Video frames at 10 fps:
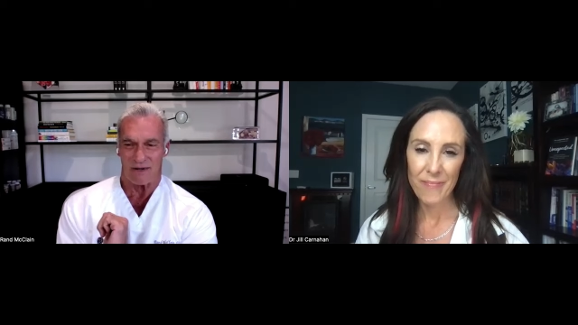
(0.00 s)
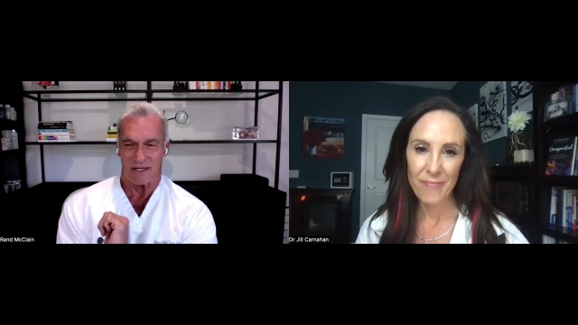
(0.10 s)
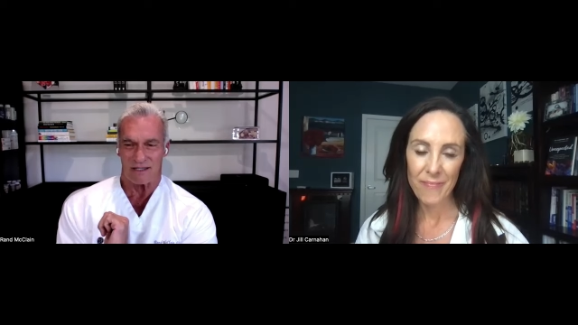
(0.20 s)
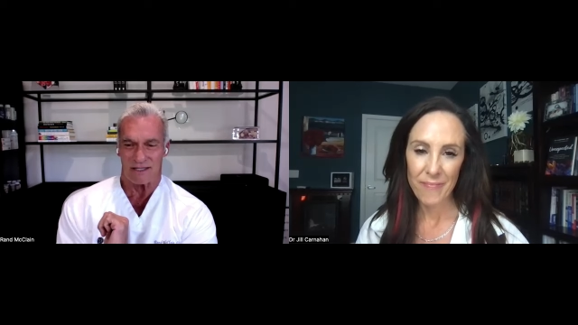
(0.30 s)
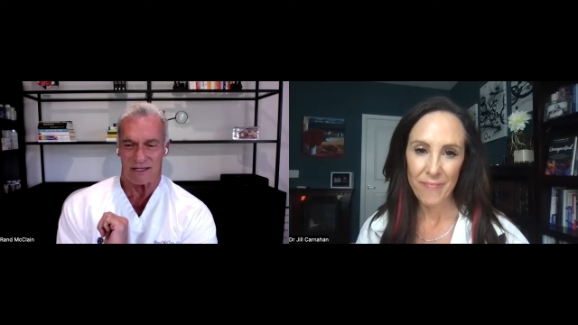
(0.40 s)
Speaker 1: I'm
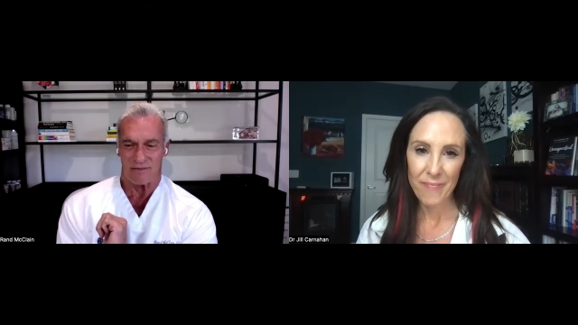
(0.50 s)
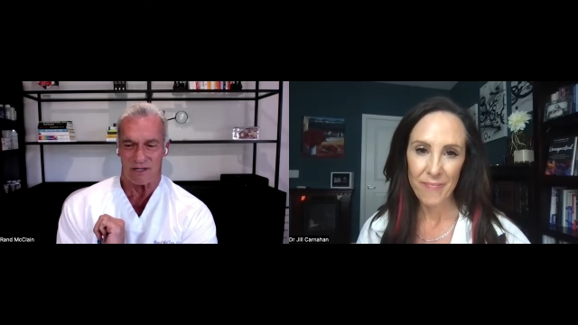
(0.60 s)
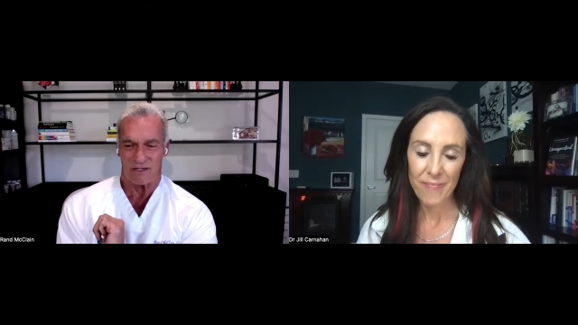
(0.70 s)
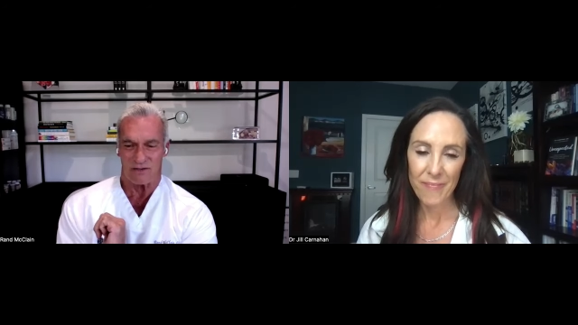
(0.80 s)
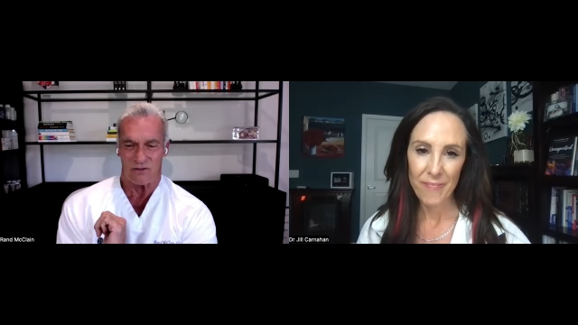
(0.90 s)
not
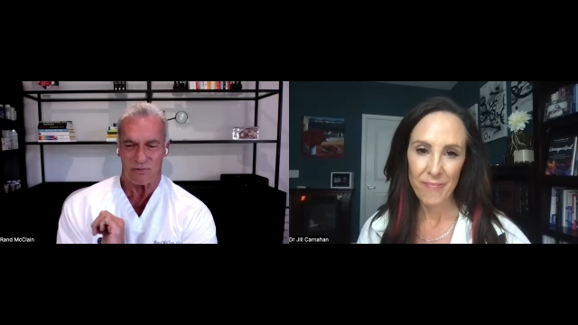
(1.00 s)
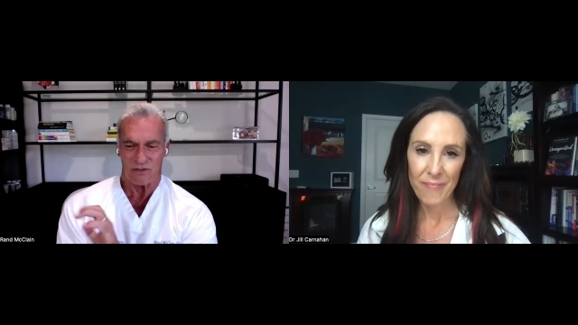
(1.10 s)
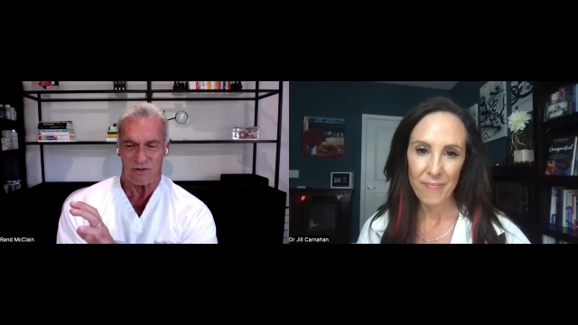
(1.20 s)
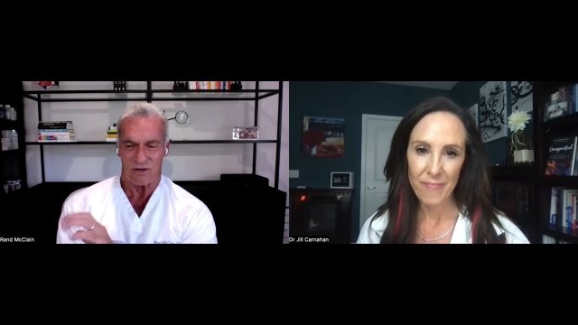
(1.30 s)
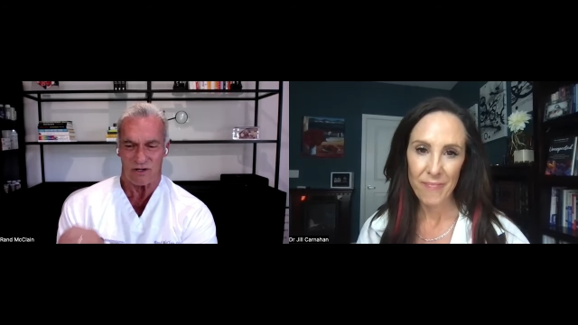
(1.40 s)
uh, being too
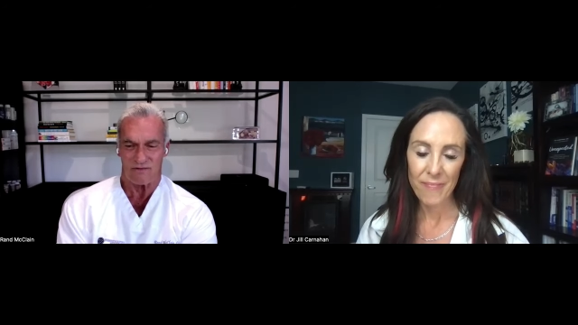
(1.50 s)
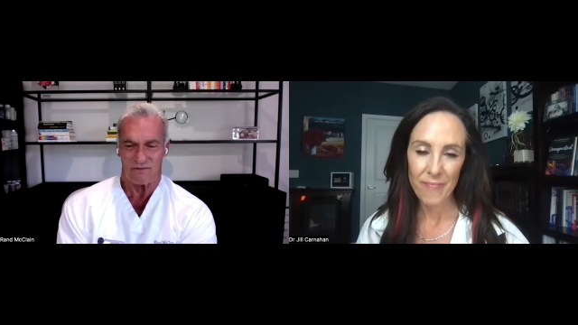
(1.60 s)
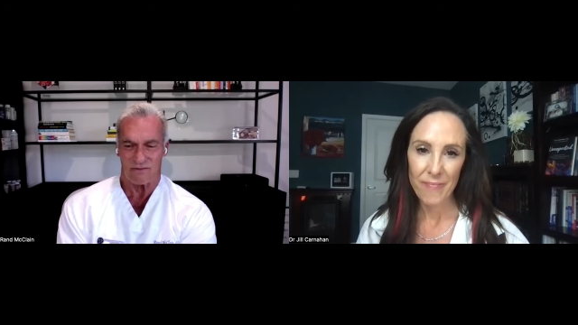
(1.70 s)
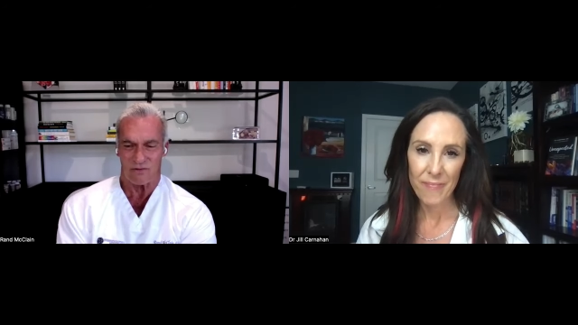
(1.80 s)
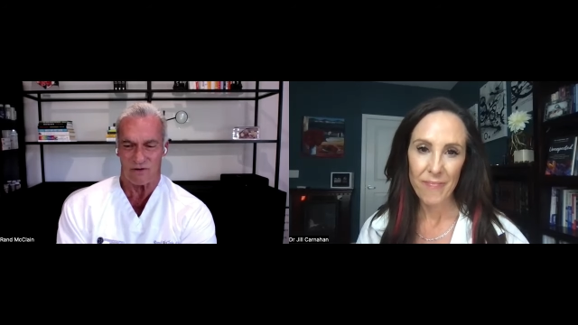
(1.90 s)

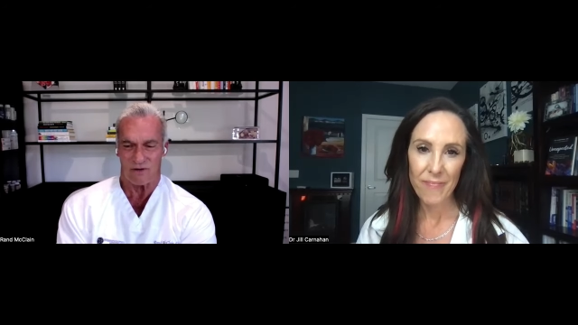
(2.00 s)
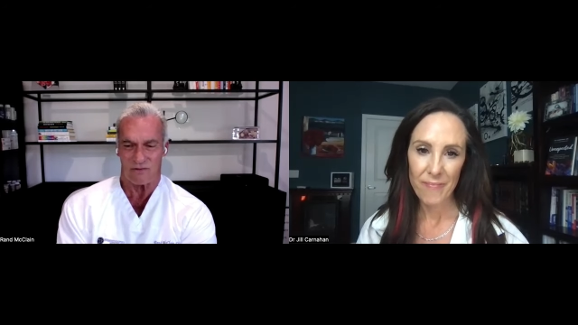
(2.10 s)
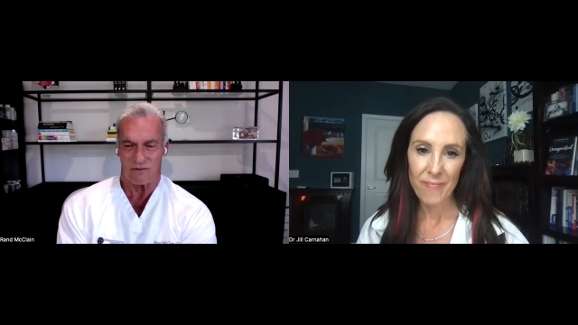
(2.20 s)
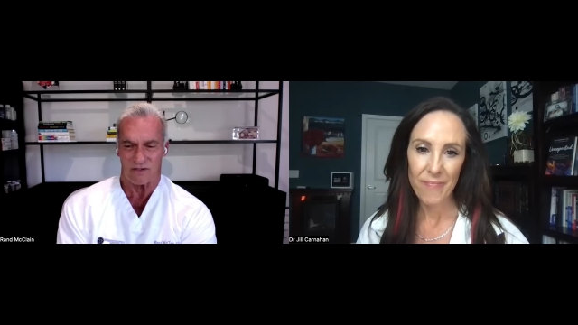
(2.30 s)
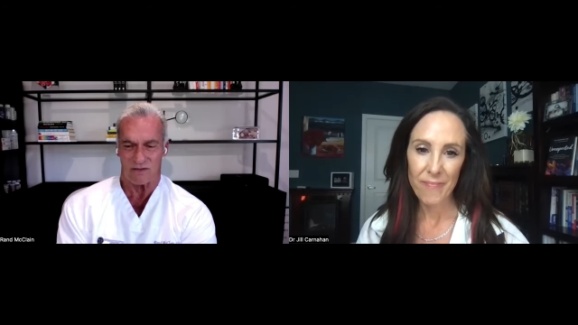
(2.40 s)
pejorative
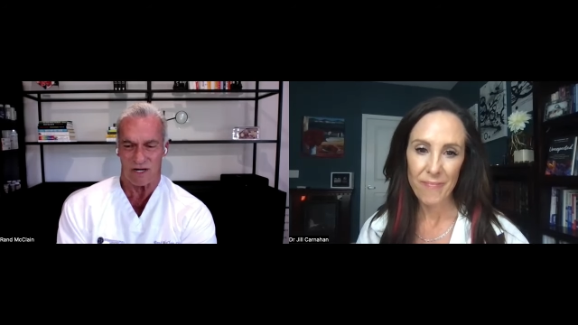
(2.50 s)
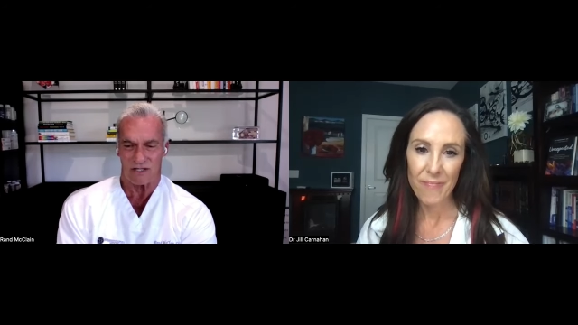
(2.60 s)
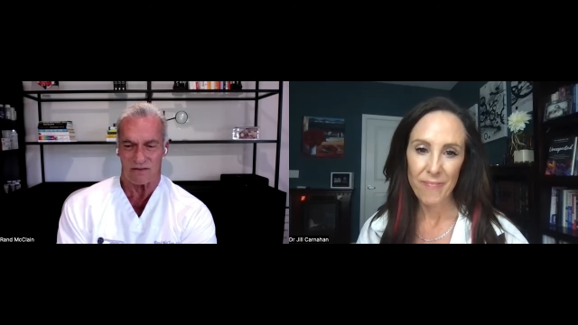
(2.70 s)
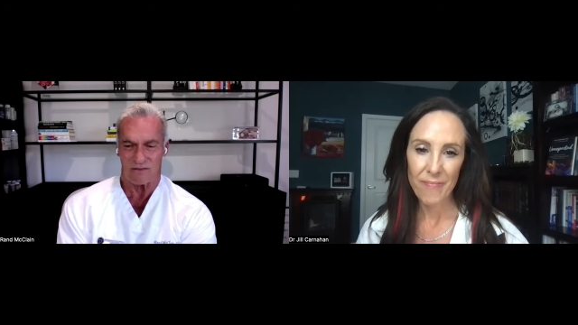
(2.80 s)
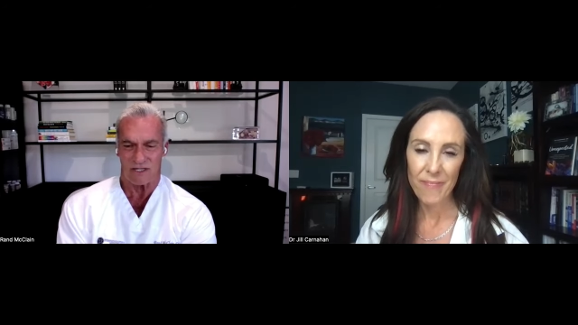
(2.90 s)
toward Western
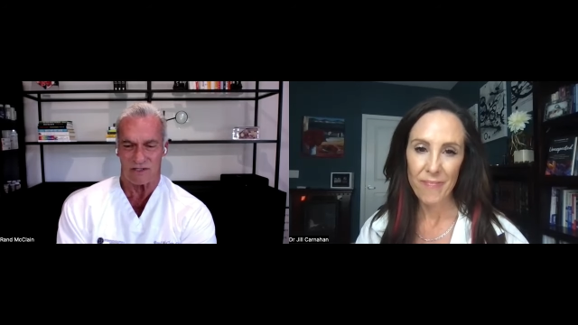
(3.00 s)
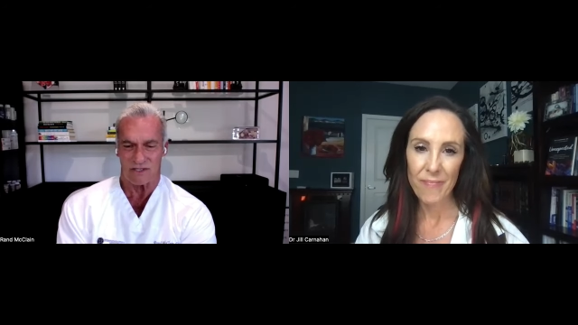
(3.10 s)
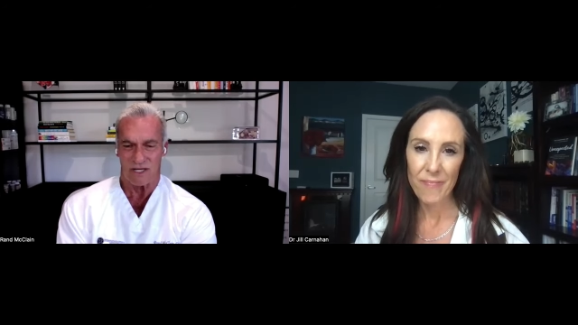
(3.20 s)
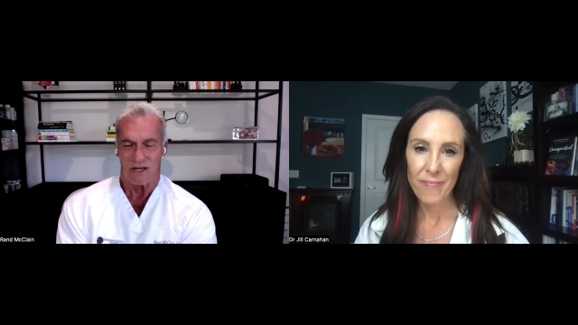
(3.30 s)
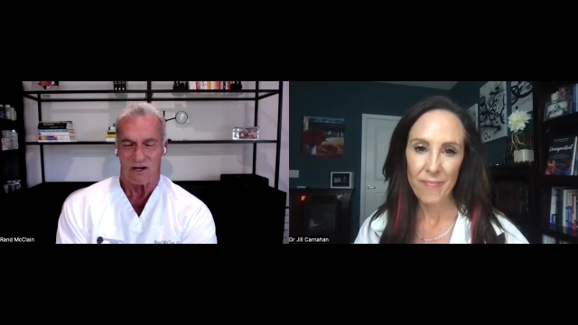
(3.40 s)
medicine
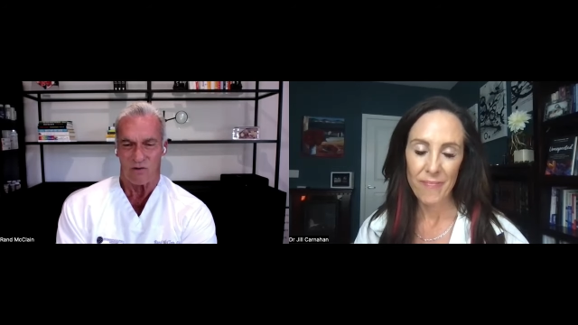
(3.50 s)
because,